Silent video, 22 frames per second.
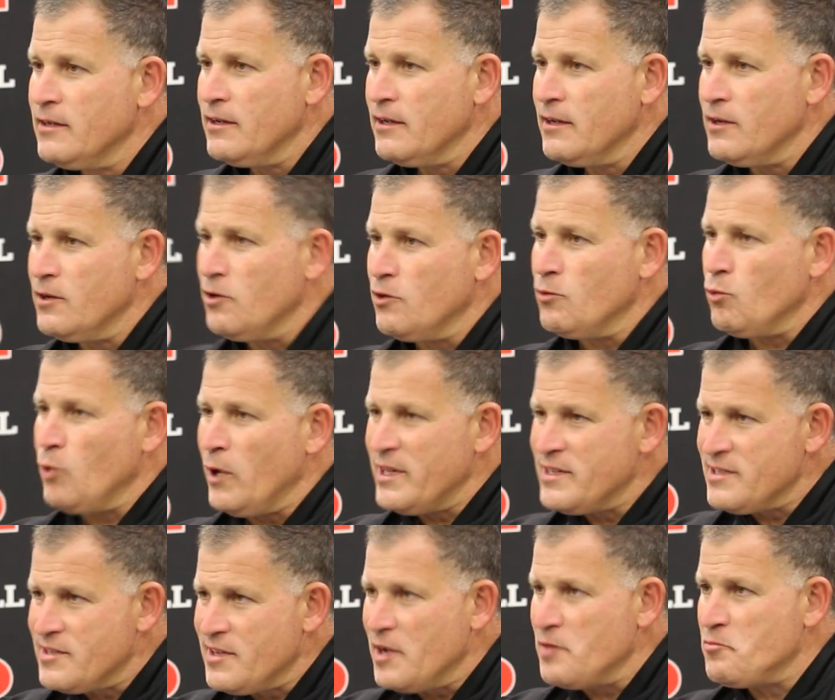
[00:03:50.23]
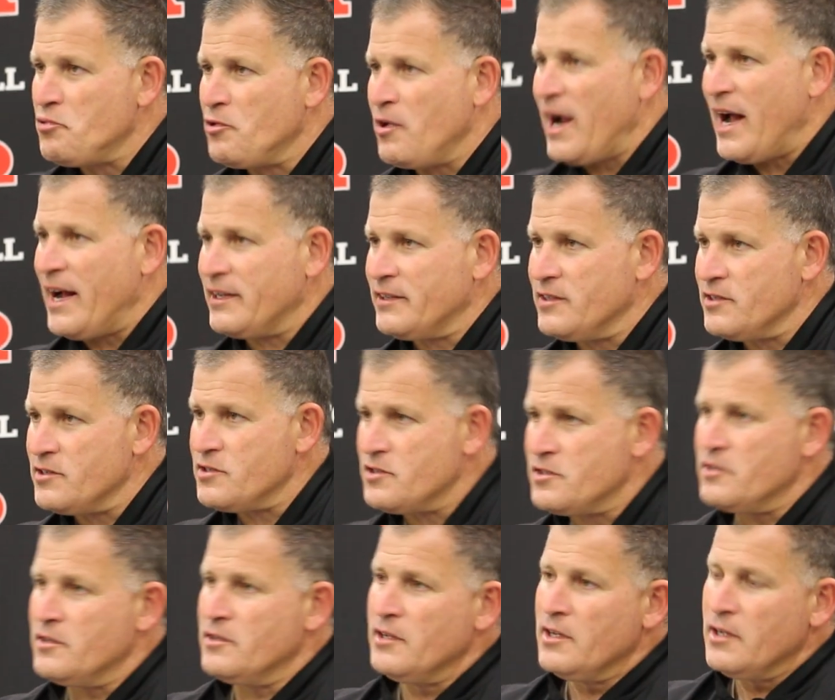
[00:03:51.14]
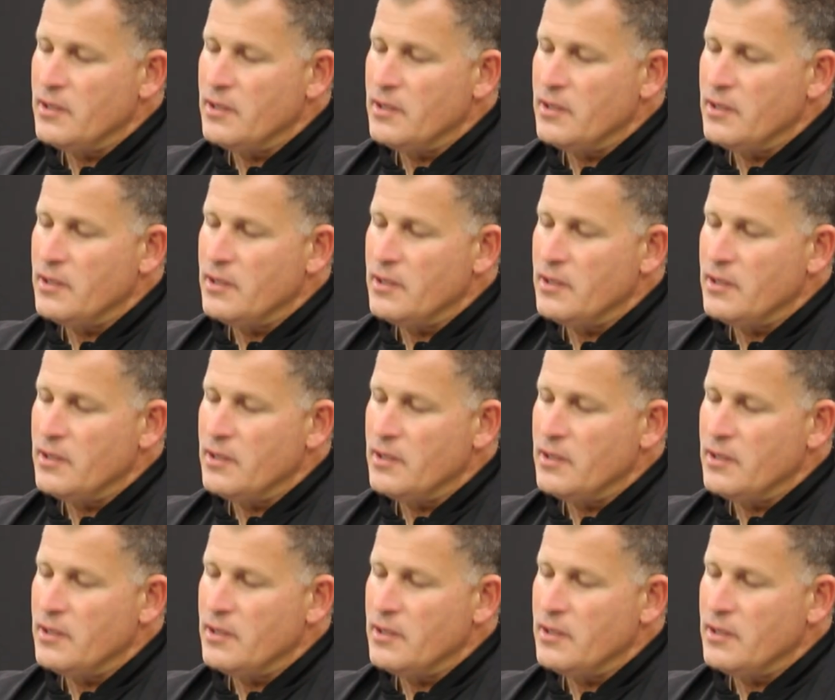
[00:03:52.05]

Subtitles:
You know, Wednesday practice,